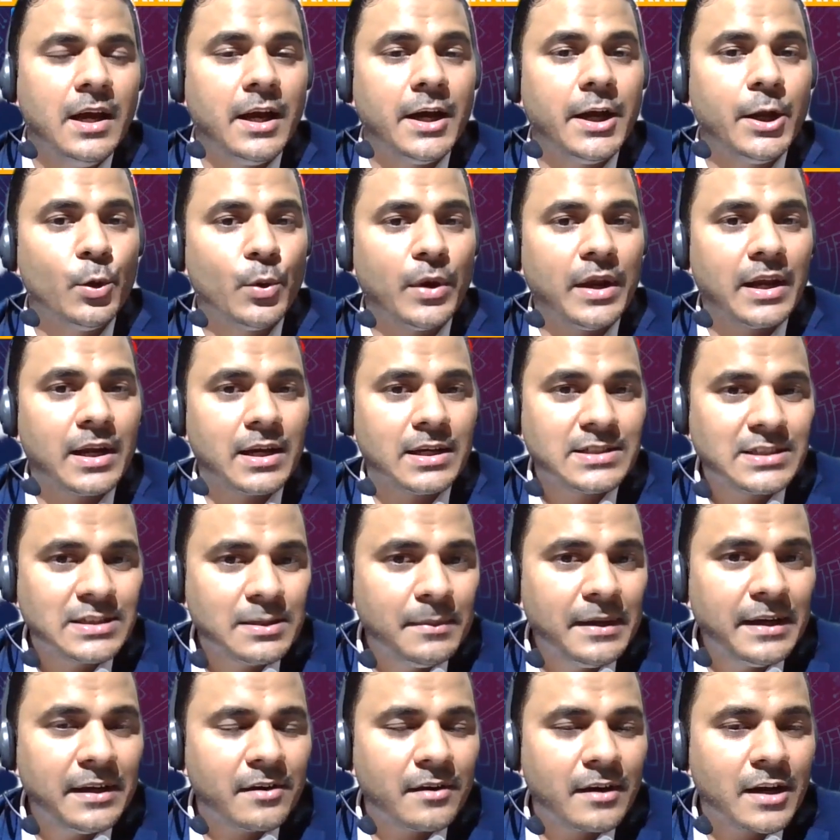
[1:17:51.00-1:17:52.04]
during
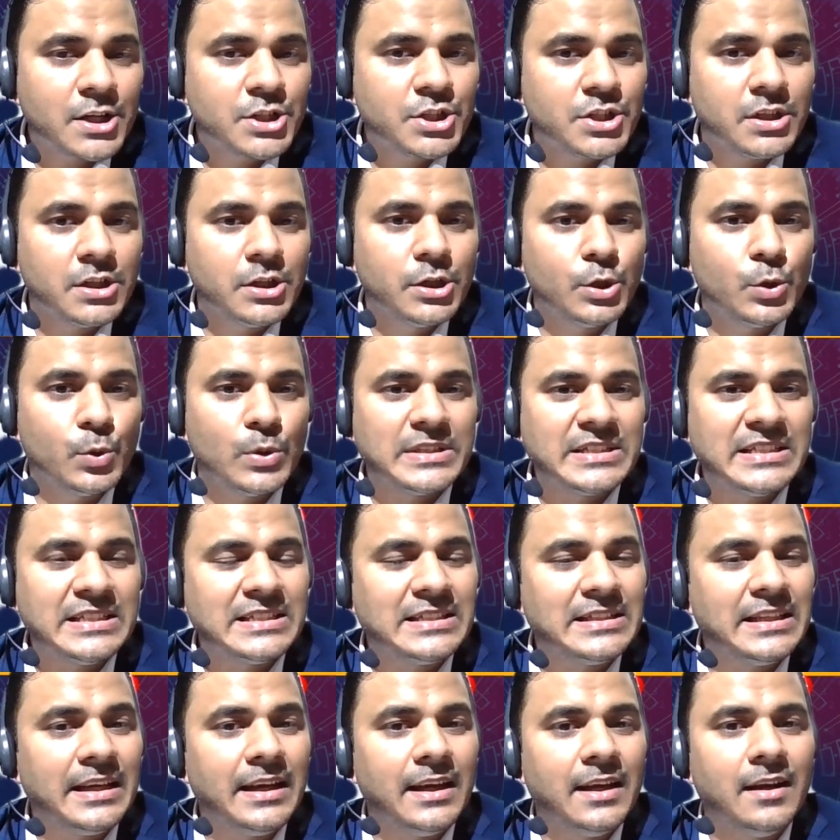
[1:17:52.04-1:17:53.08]
customer interaction to
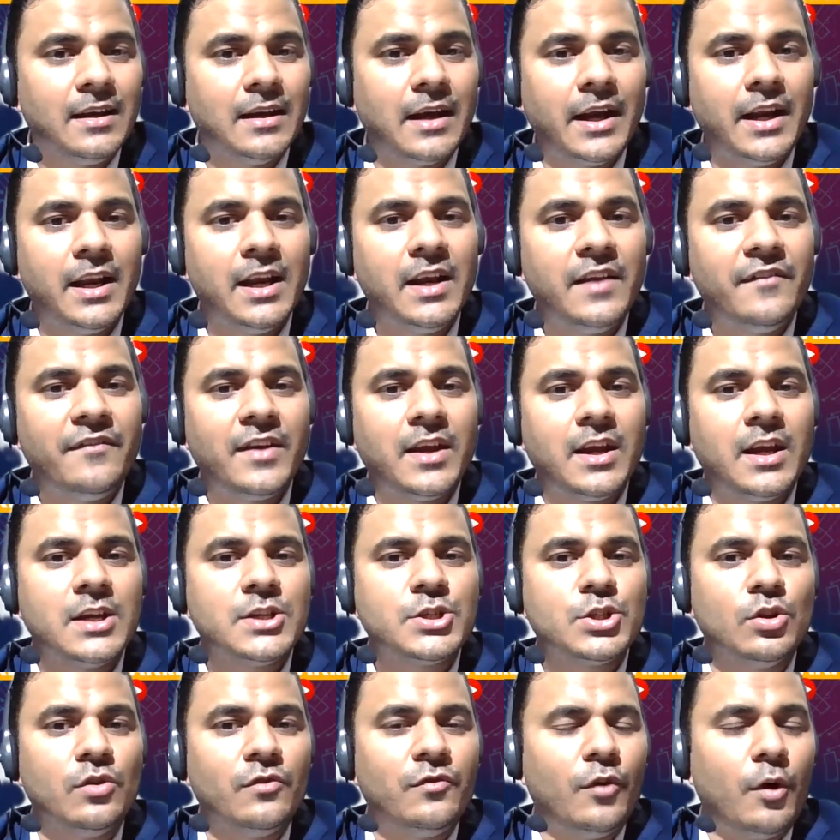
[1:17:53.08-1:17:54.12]
assisting in
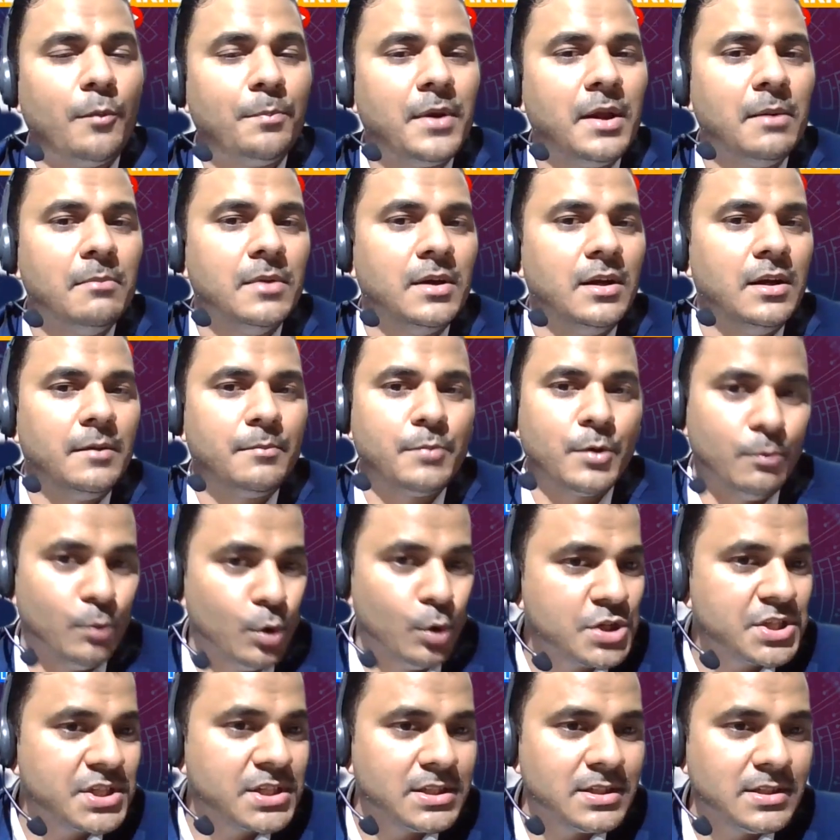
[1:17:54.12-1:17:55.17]
identification of optimal
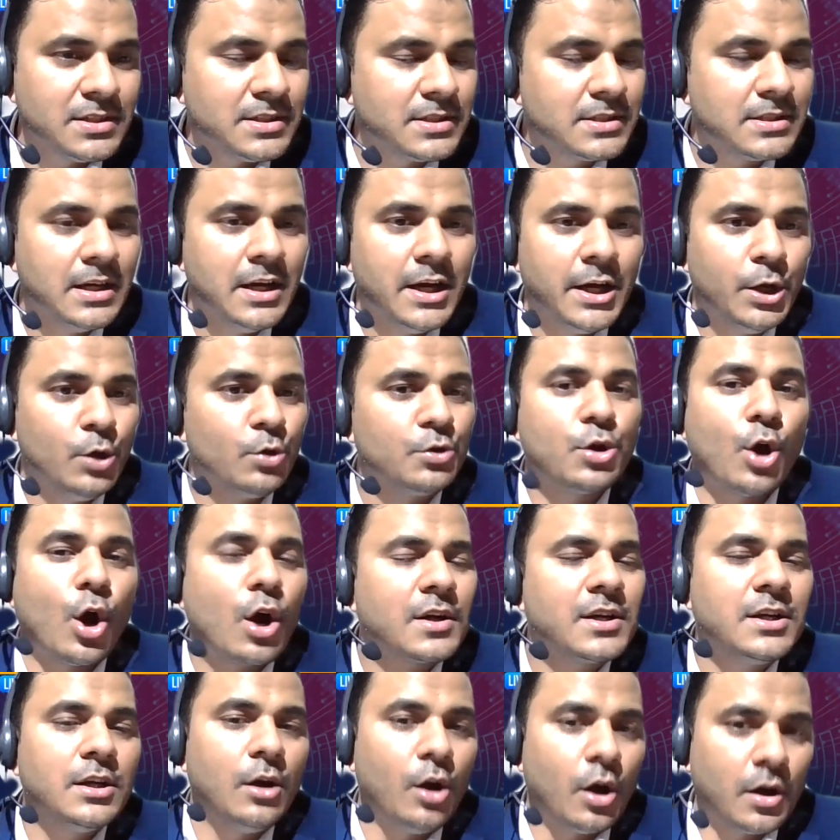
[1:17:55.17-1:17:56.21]
promotions. You
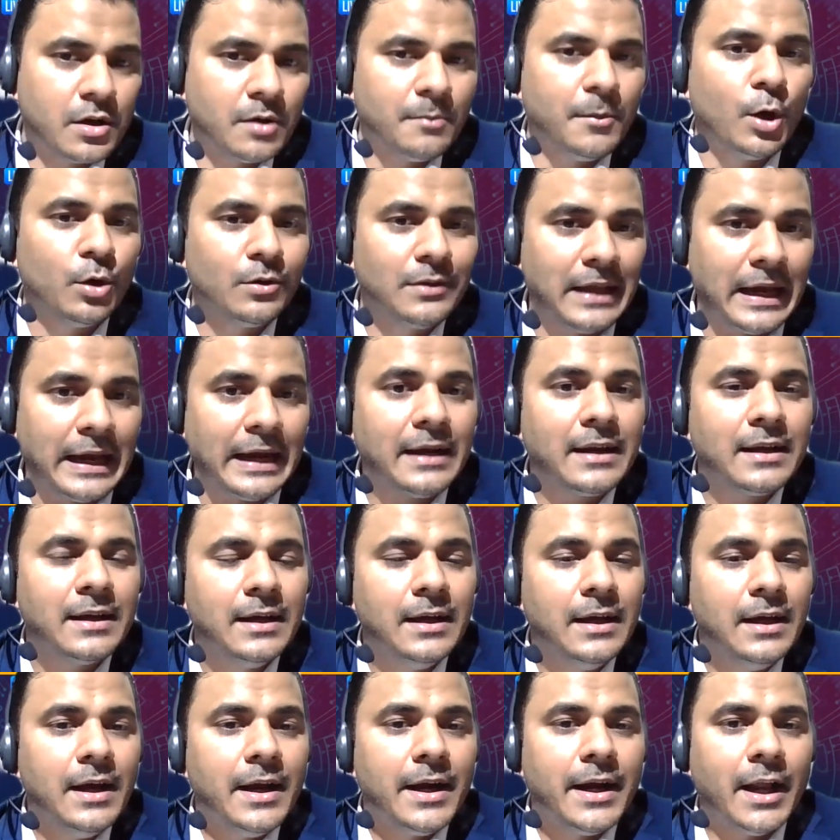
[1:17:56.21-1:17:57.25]
talked a lot about that.
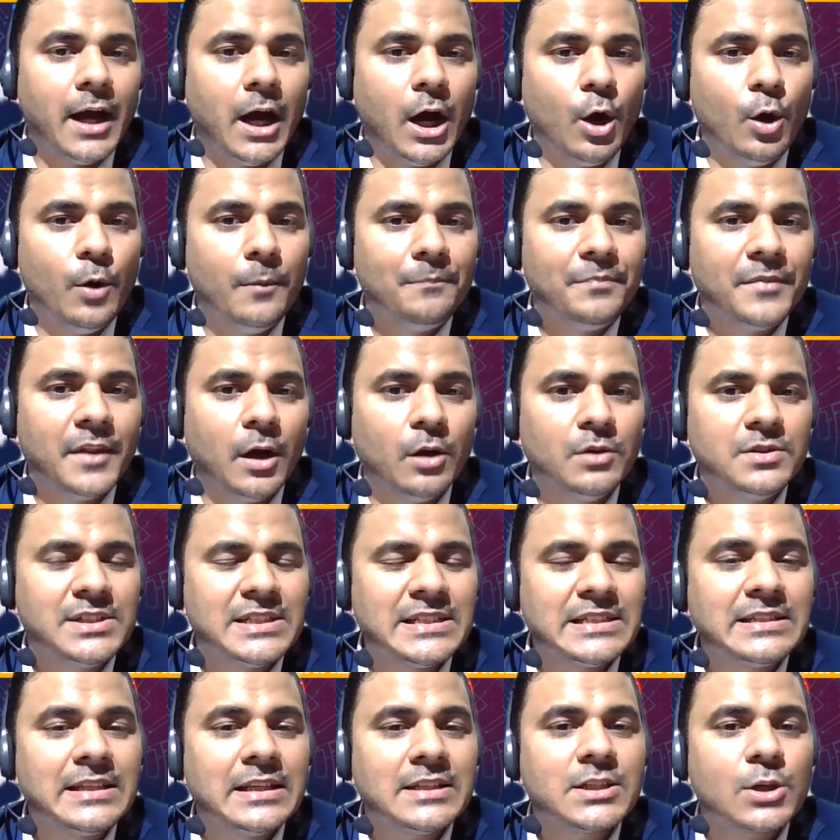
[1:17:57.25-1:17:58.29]
Now,
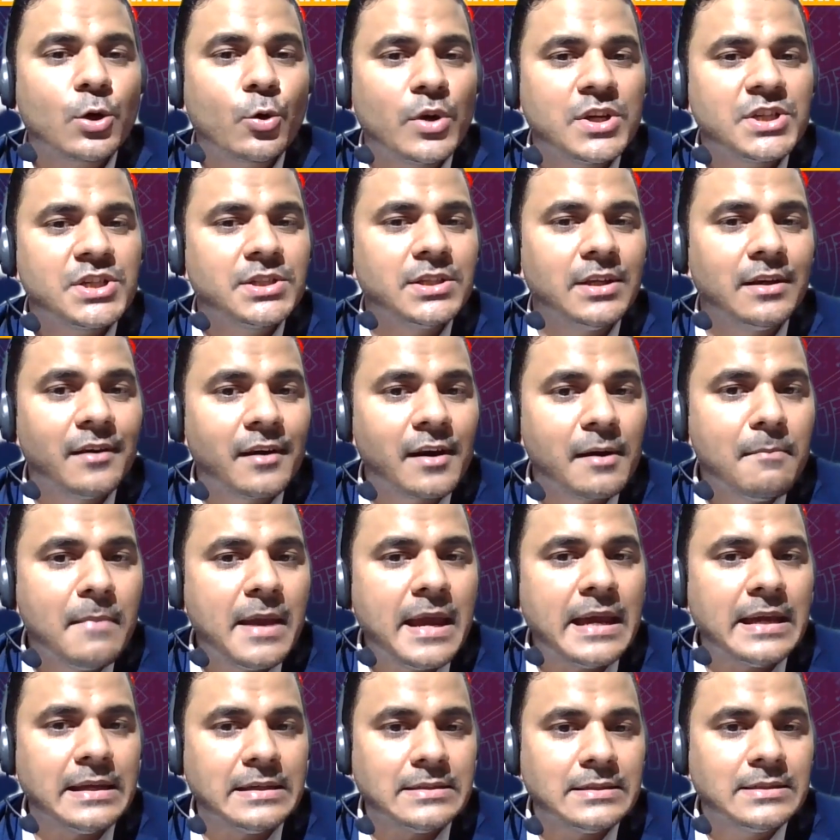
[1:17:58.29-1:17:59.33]
just as a question
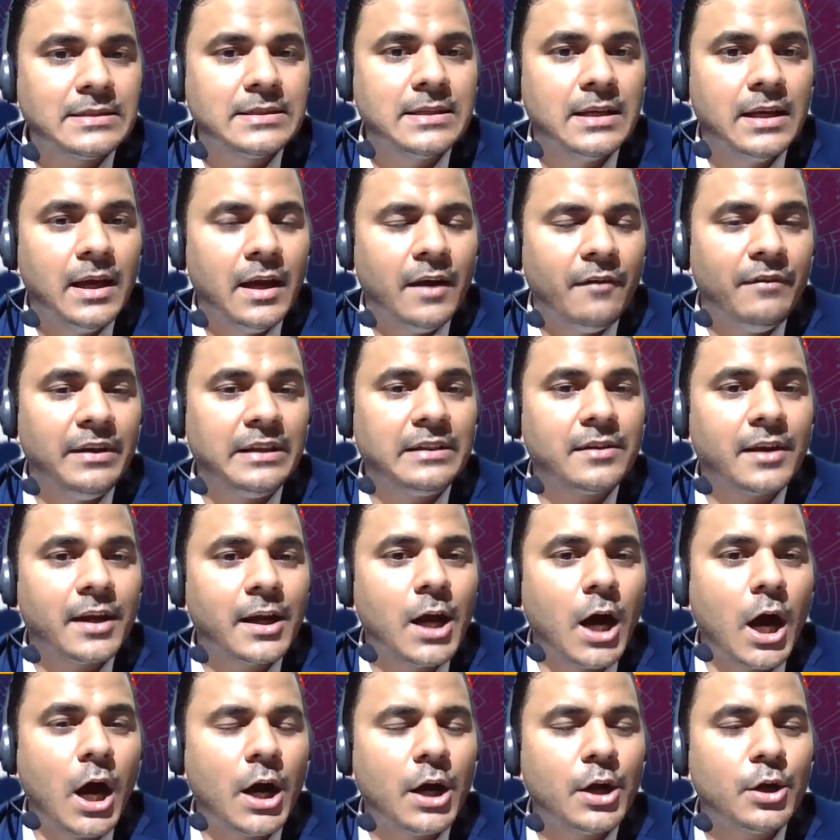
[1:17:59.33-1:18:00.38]
remains with
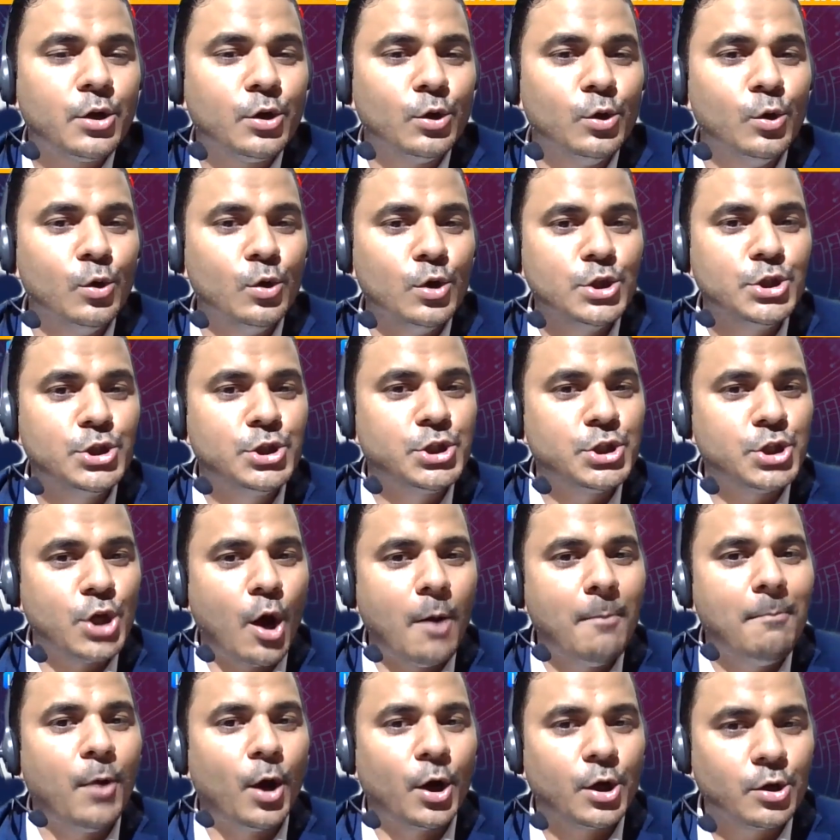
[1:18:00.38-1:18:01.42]
regard to
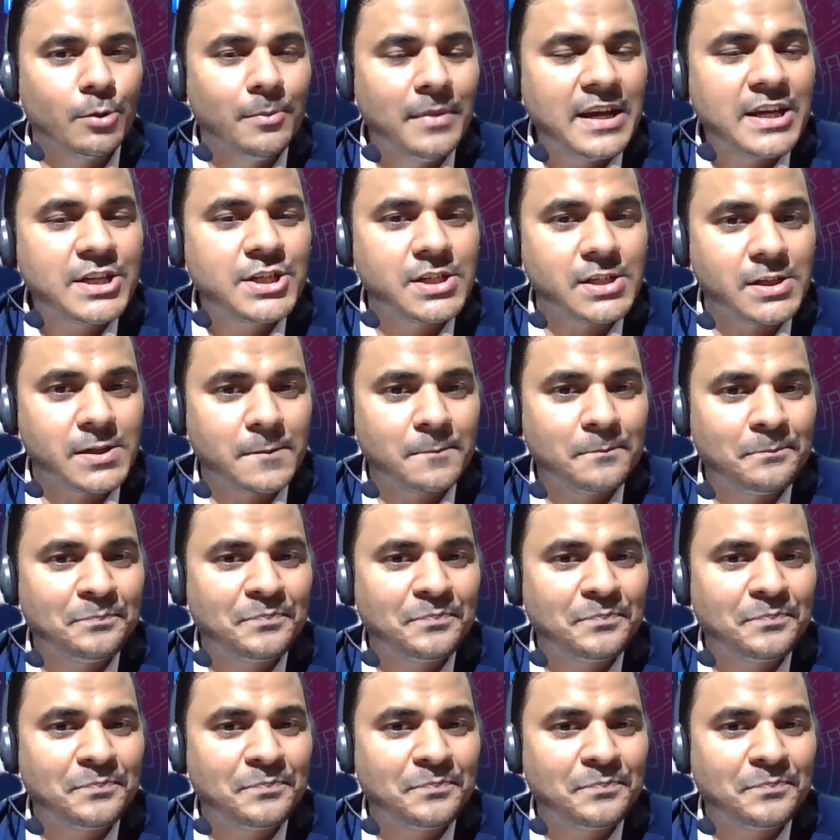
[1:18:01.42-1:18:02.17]
job automation,